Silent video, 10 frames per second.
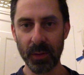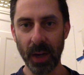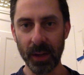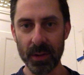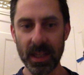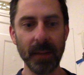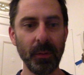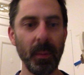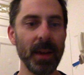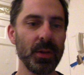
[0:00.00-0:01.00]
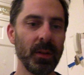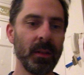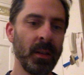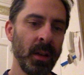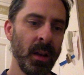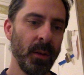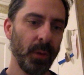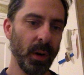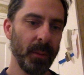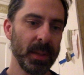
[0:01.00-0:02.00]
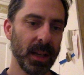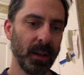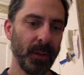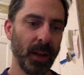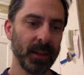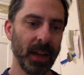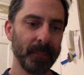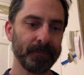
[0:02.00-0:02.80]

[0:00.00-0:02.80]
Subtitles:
diagnostic information for a particular file type.